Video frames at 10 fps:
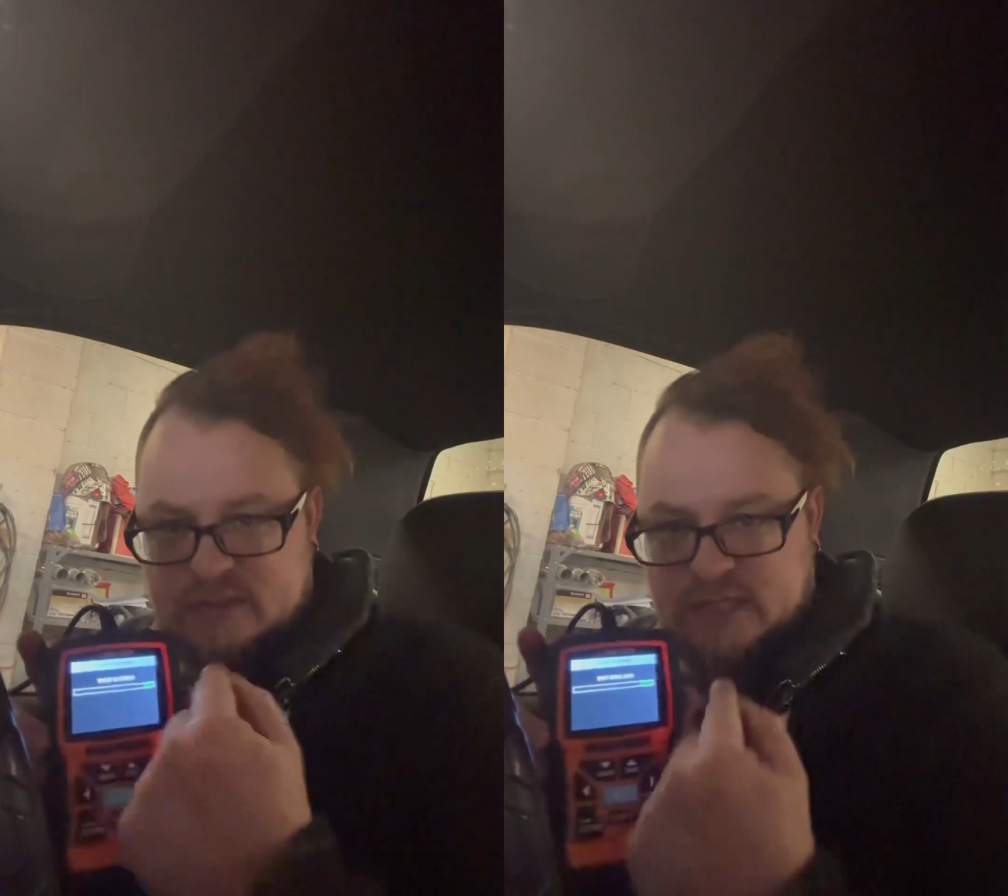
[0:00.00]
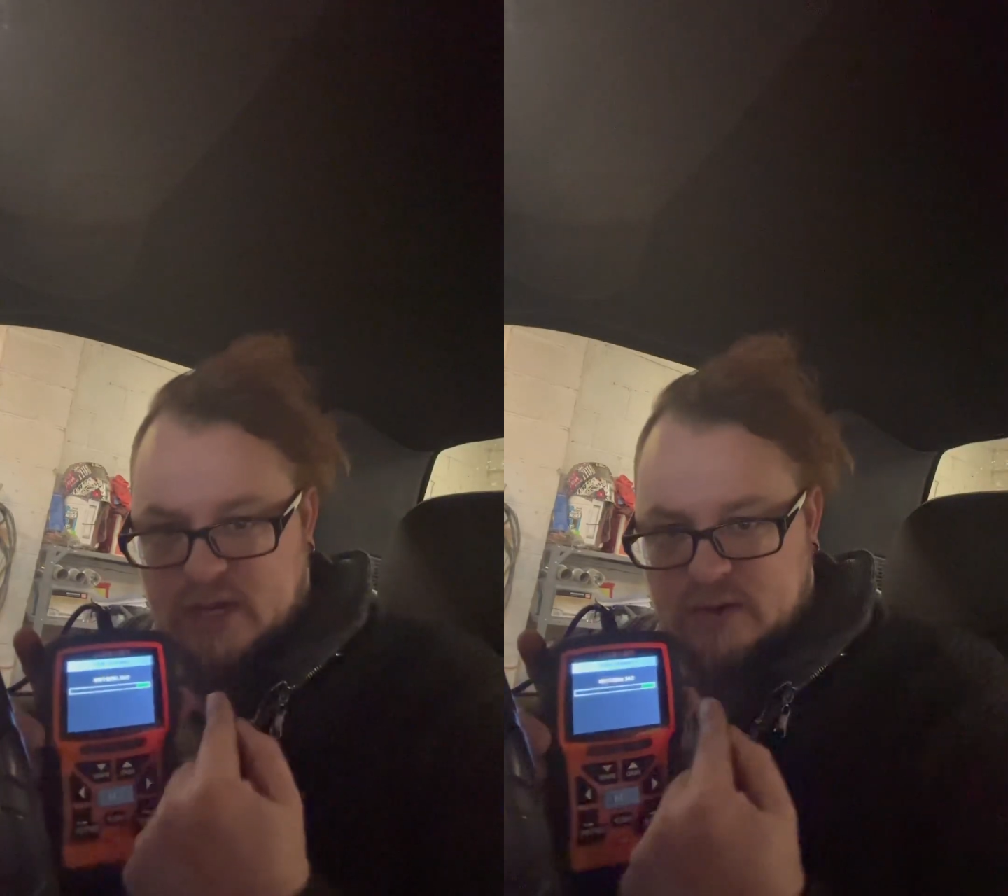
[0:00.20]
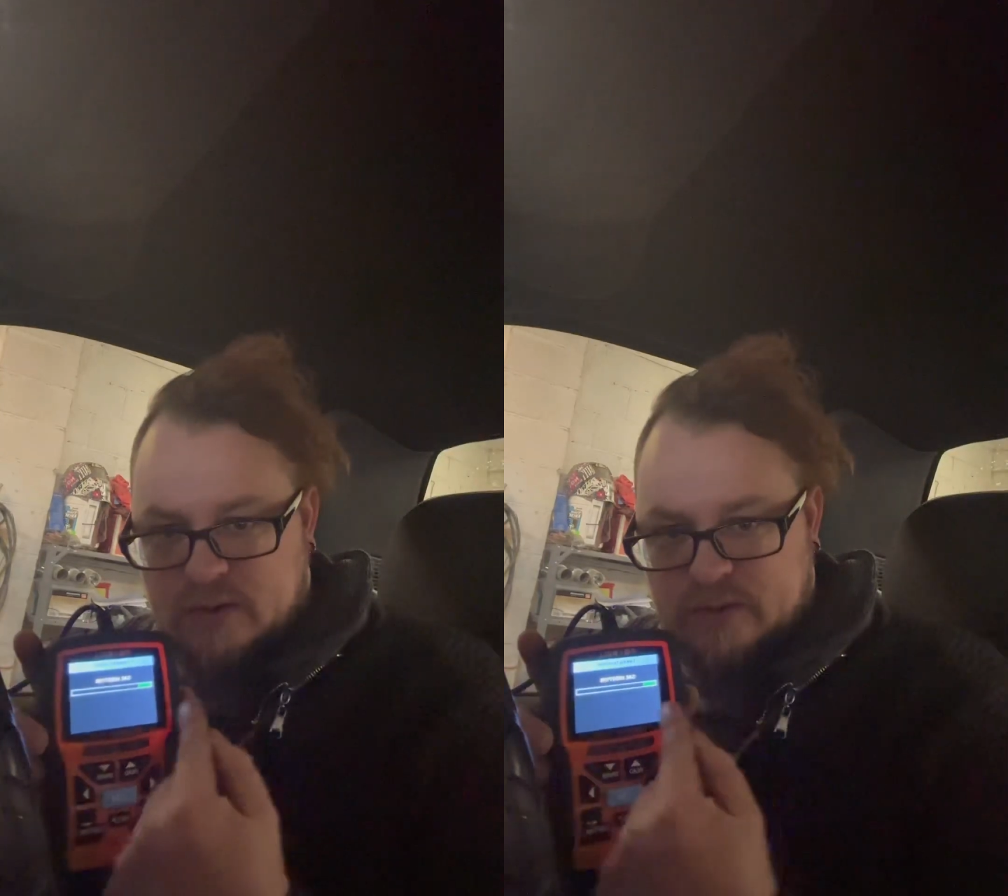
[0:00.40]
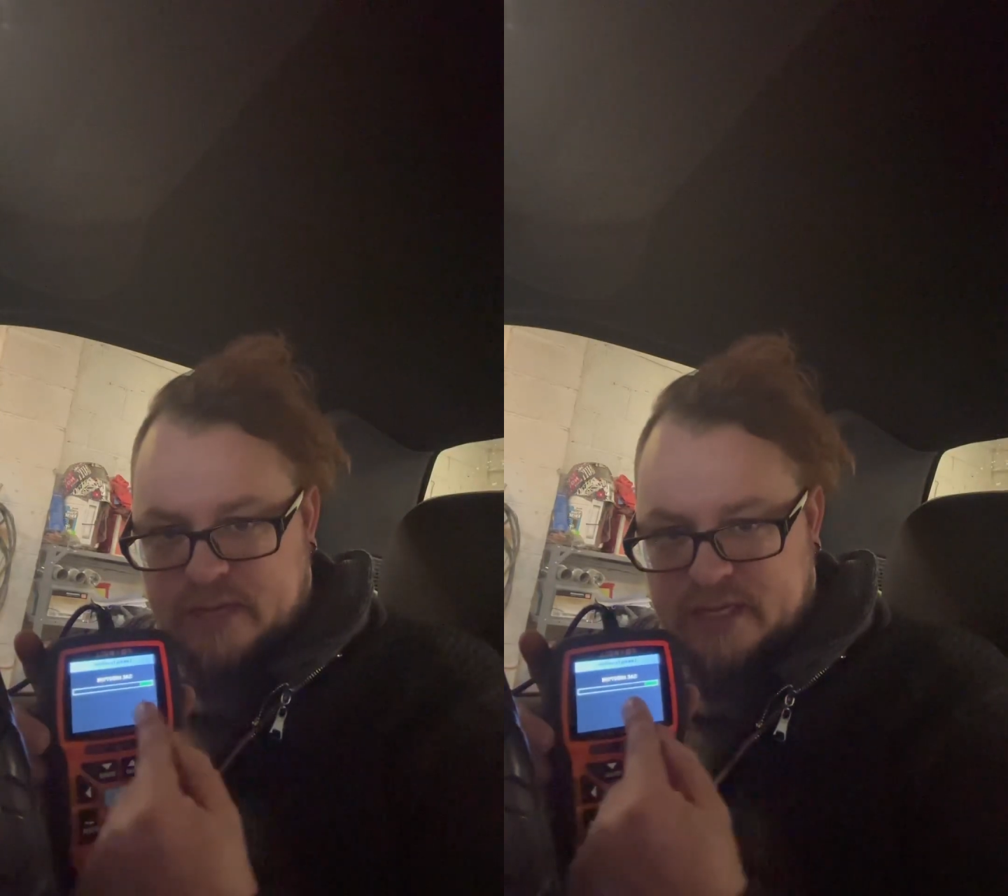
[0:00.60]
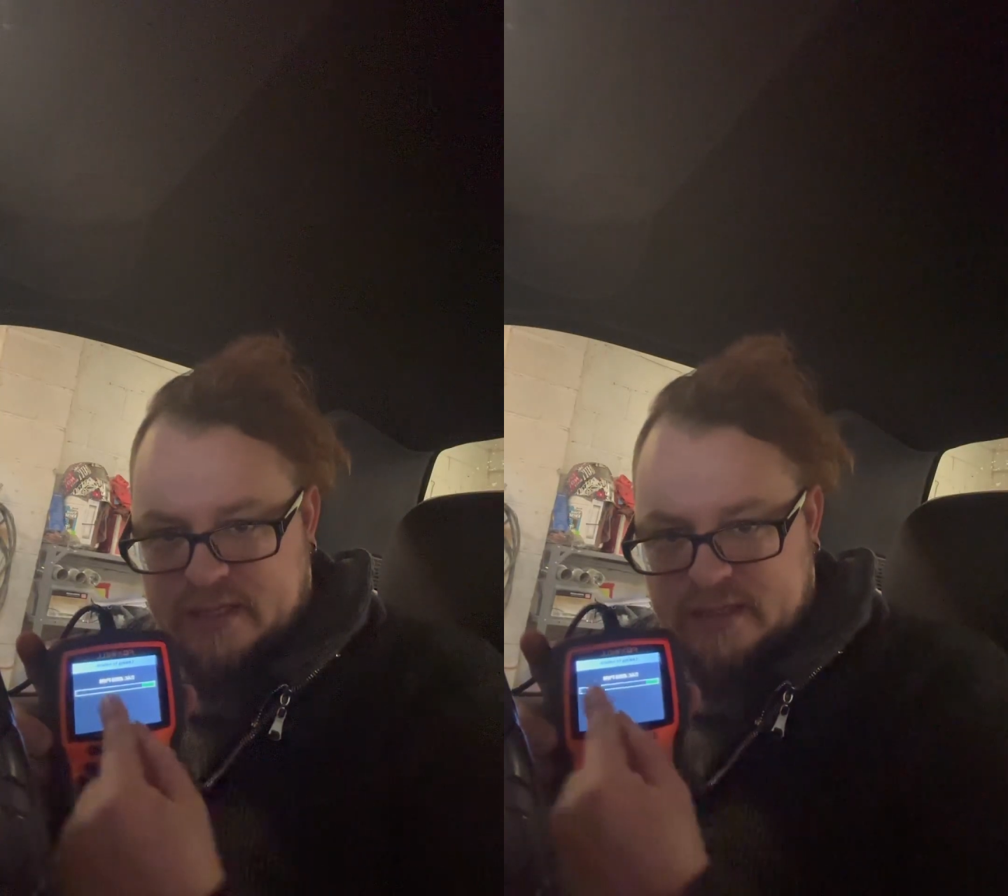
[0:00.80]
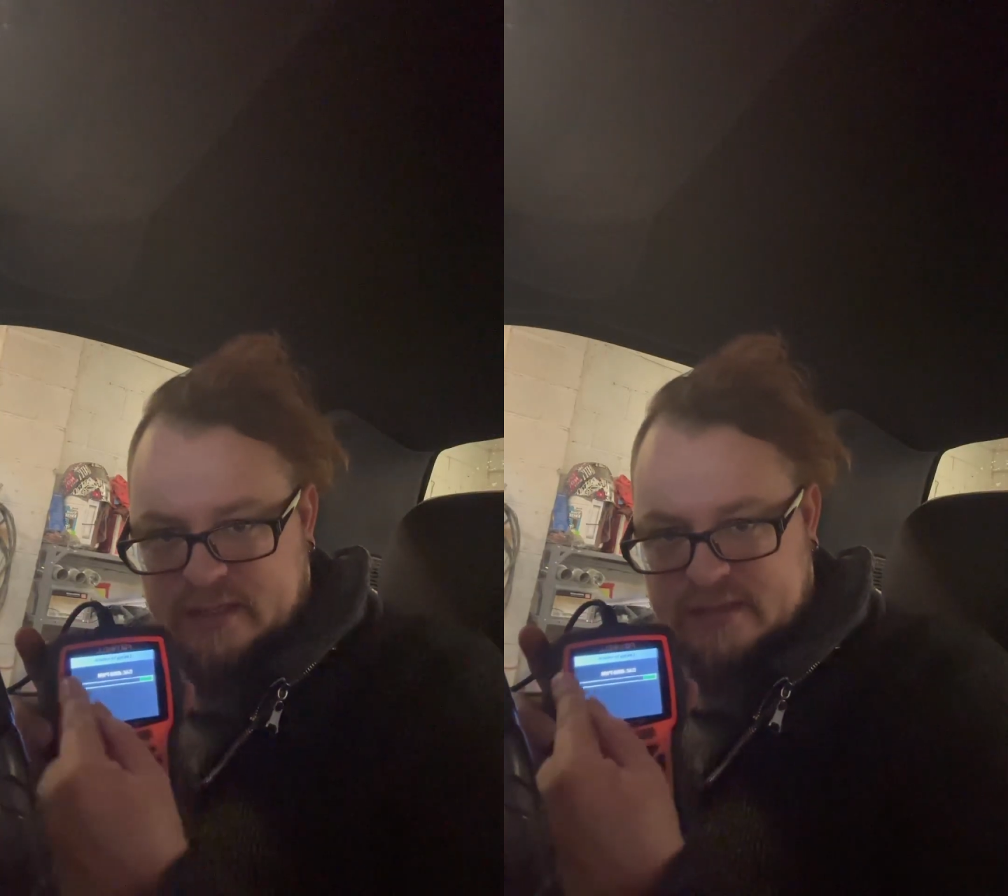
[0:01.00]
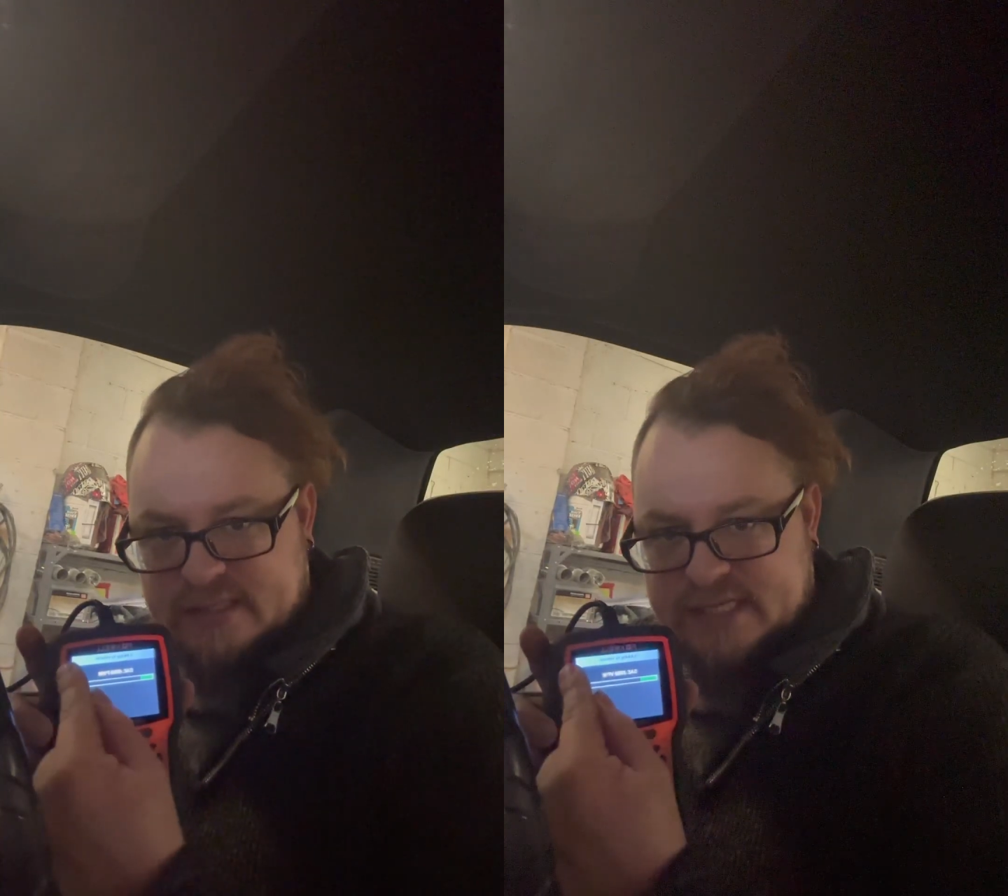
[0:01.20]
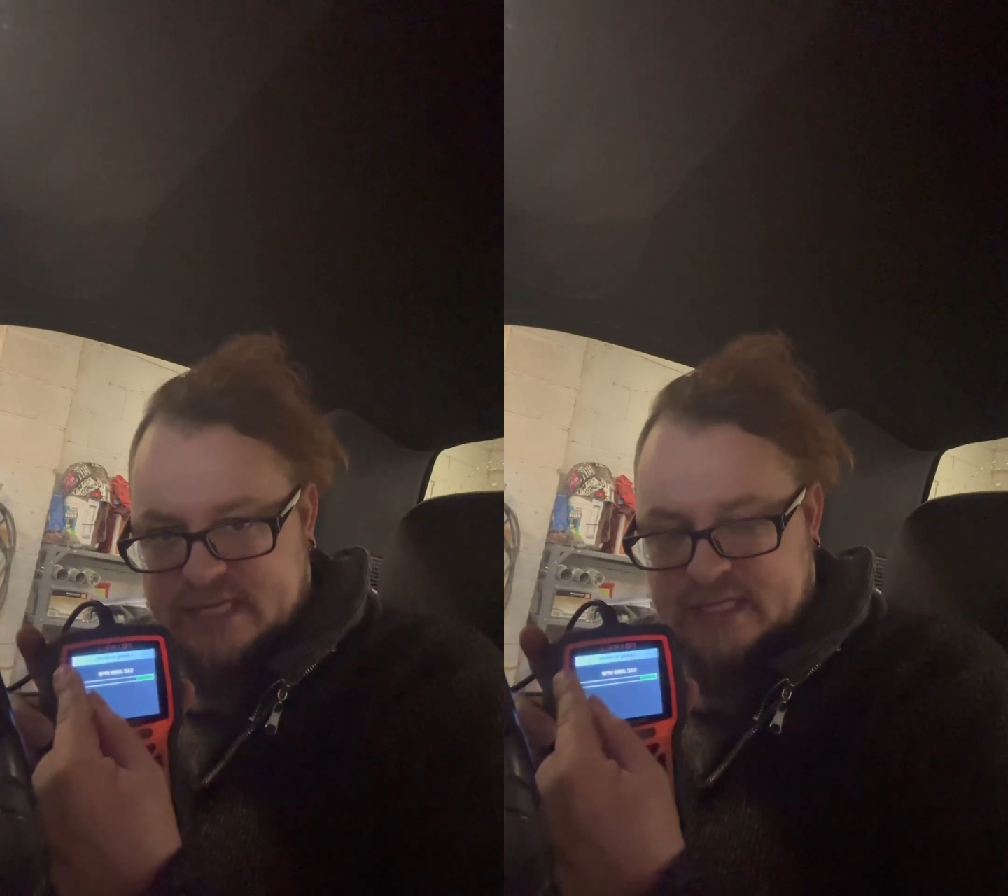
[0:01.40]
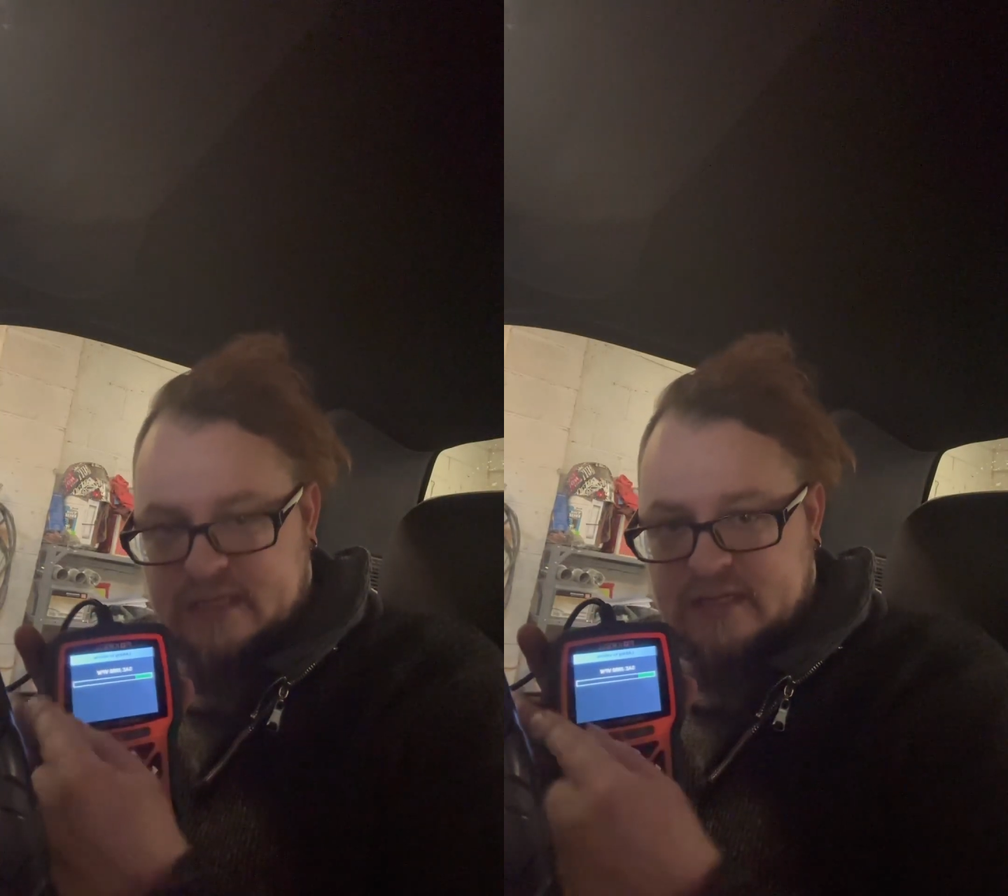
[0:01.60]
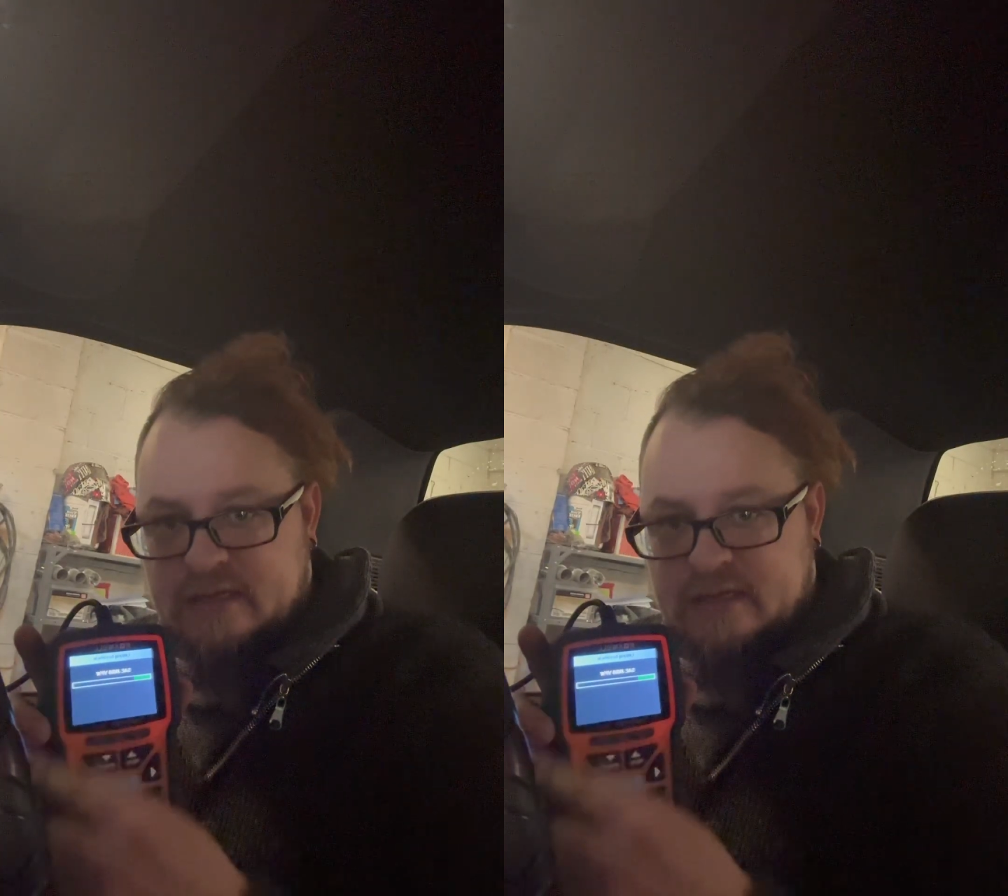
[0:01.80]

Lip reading: load the data.